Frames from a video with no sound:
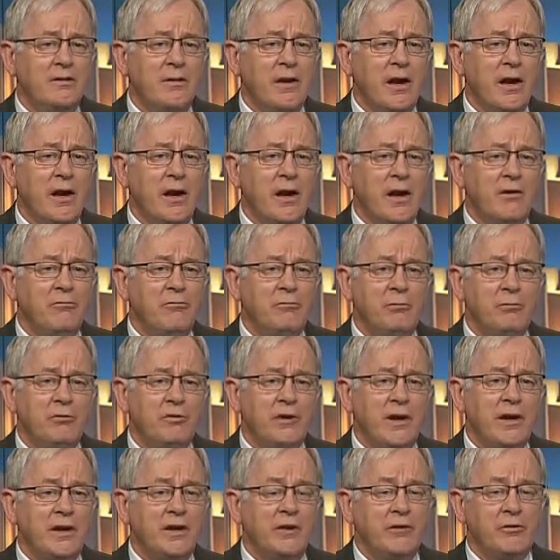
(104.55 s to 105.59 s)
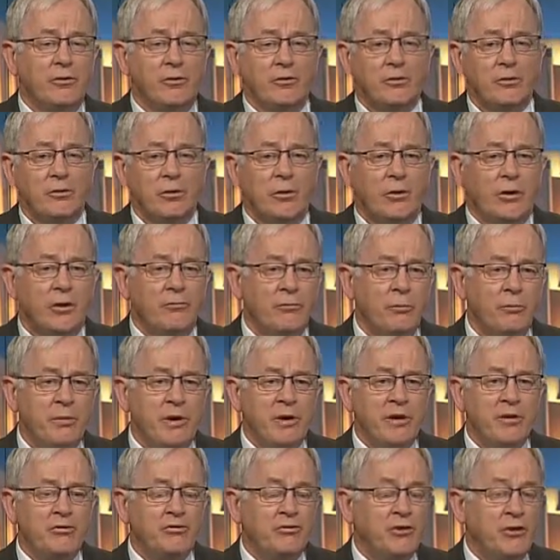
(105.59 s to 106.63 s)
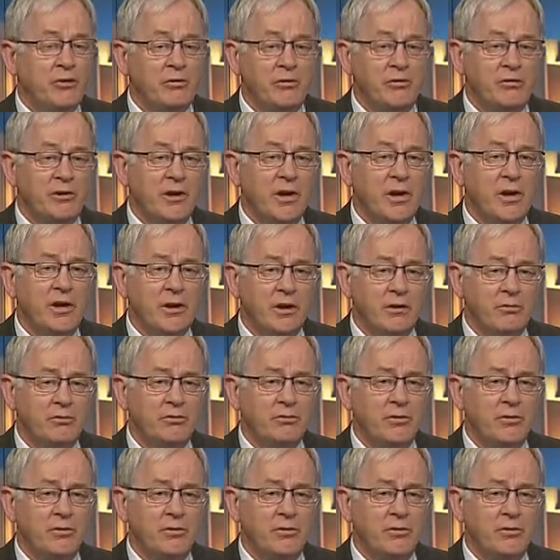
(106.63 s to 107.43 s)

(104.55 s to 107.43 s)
have taken it off the balance sheet altogether.